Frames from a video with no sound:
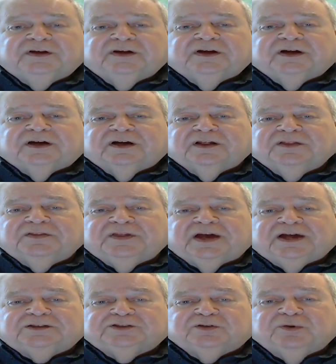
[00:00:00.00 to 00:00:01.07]

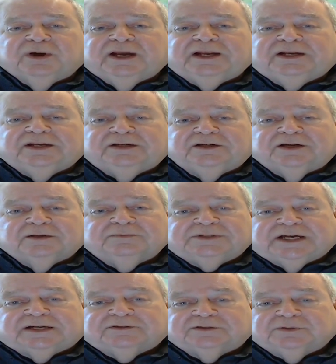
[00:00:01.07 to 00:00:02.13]
that's graded comes out